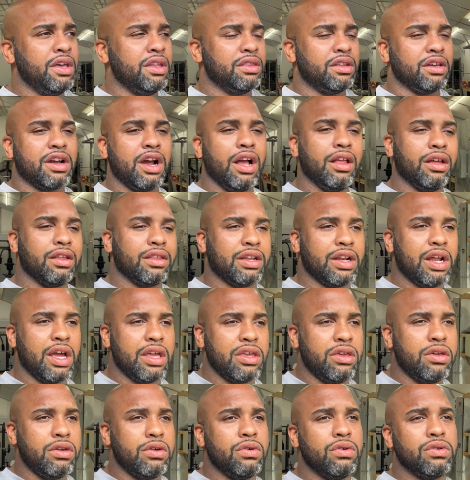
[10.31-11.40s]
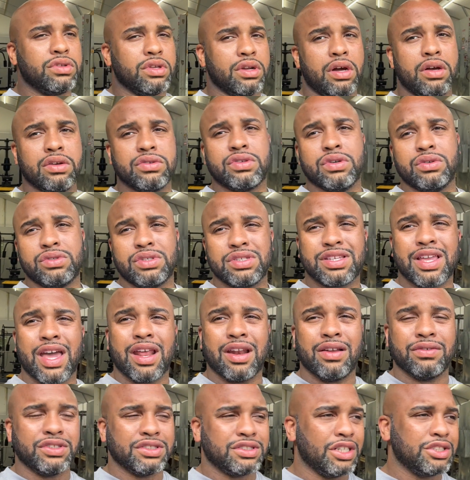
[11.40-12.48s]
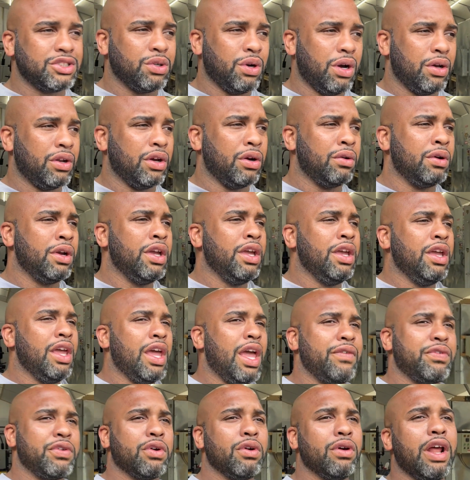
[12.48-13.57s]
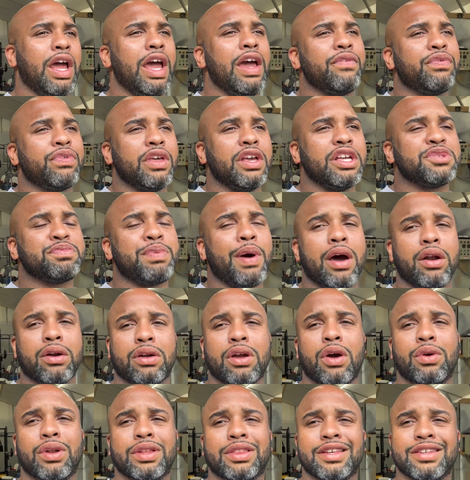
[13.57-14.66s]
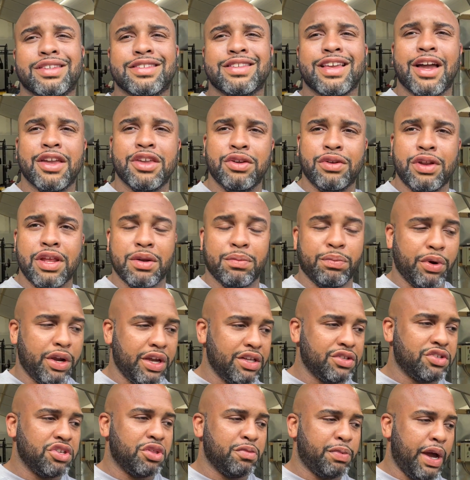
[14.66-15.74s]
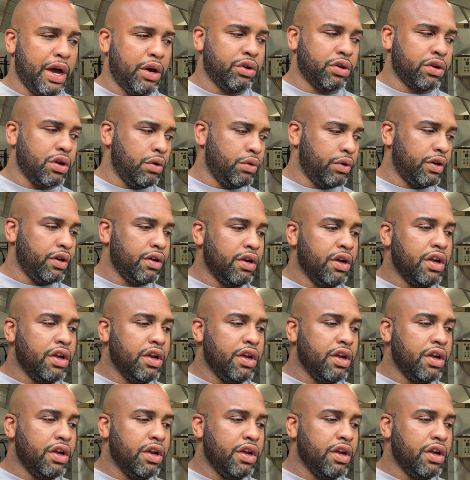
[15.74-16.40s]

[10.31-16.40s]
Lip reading: the color that I use, and also just let you all know, if you're going to have things powder coated, this is how you need to bring it to the powder coater.